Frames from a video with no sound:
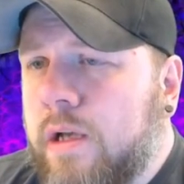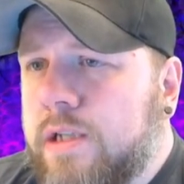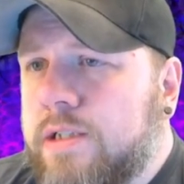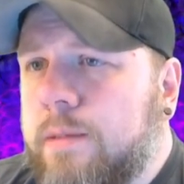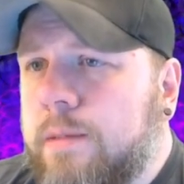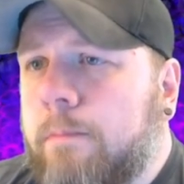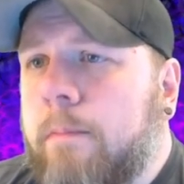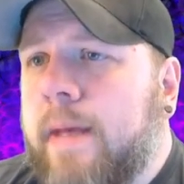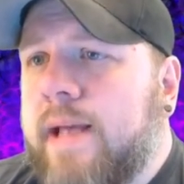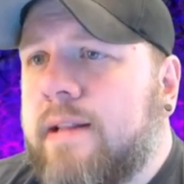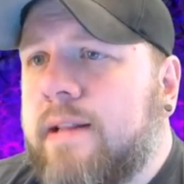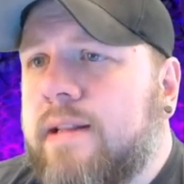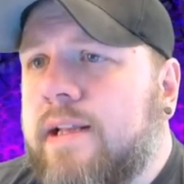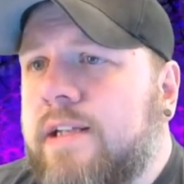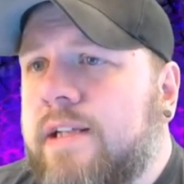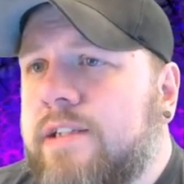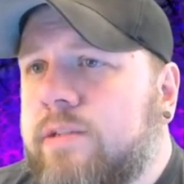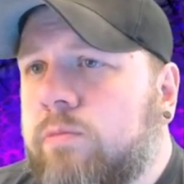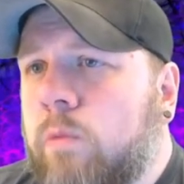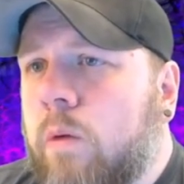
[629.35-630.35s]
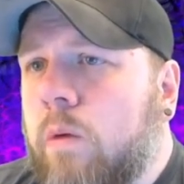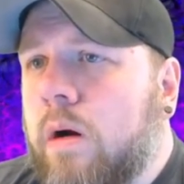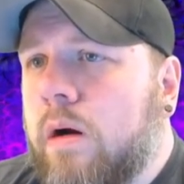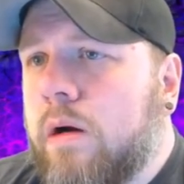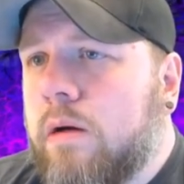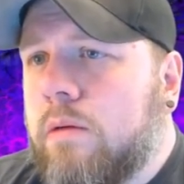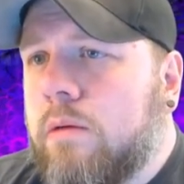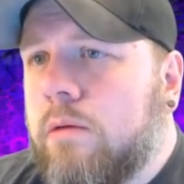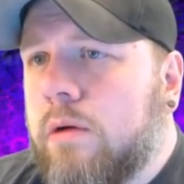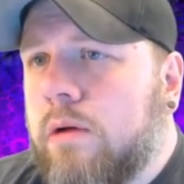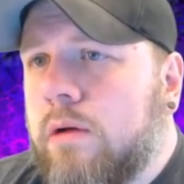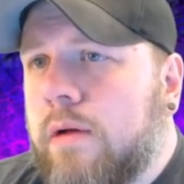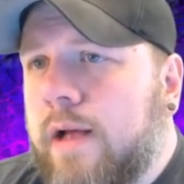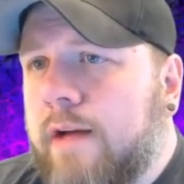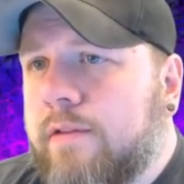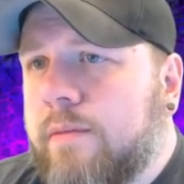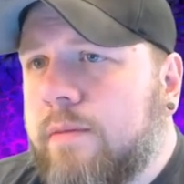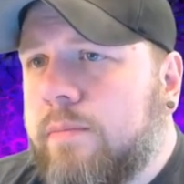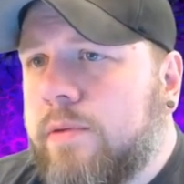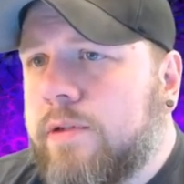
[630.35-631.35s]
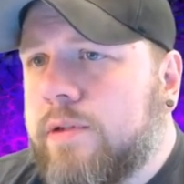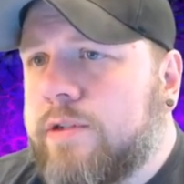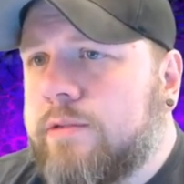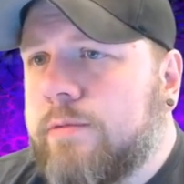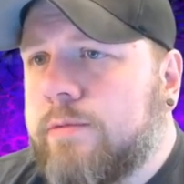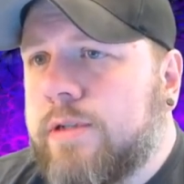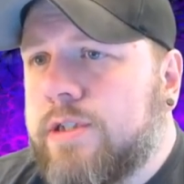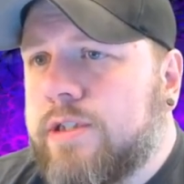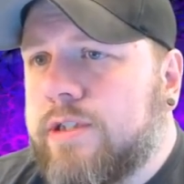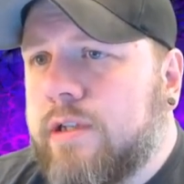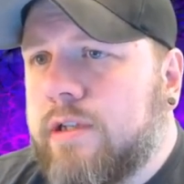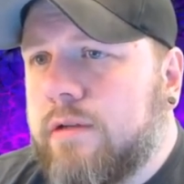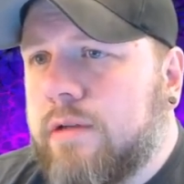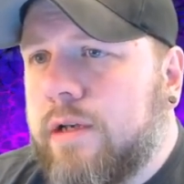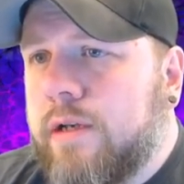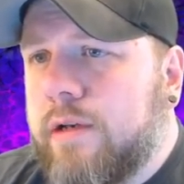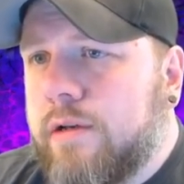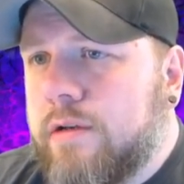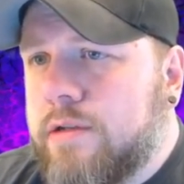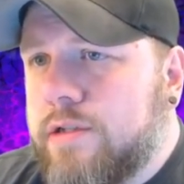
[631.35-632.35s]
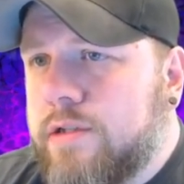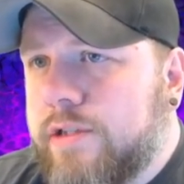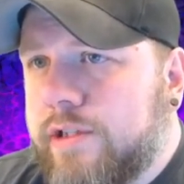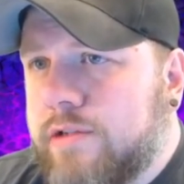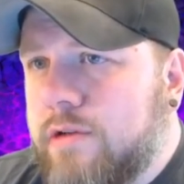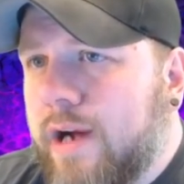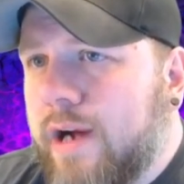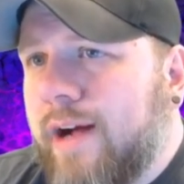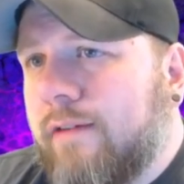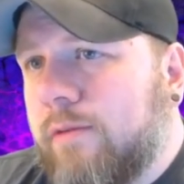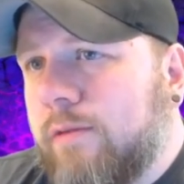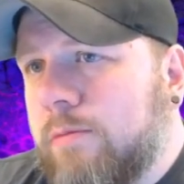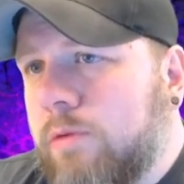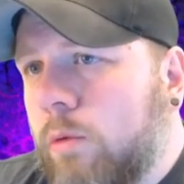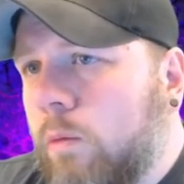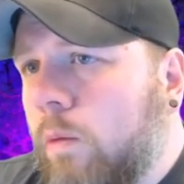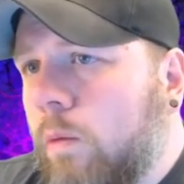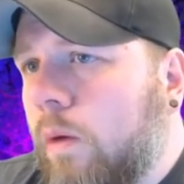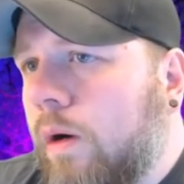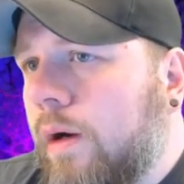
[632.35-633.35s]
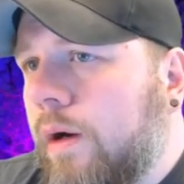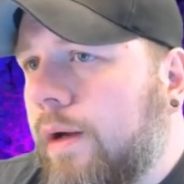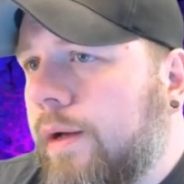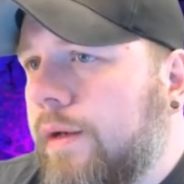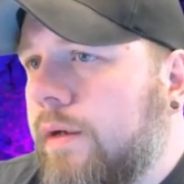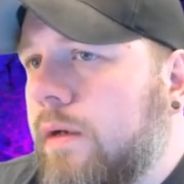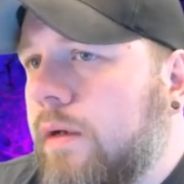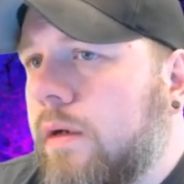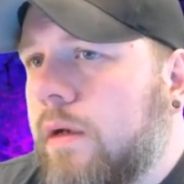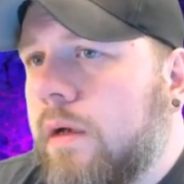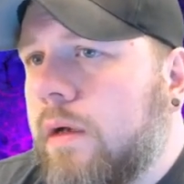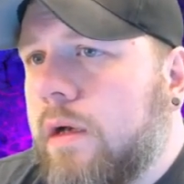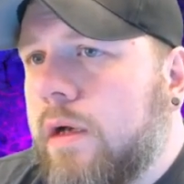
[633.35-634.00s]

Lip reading: to make these work, we're going to have to put switches on here and just drive them to 1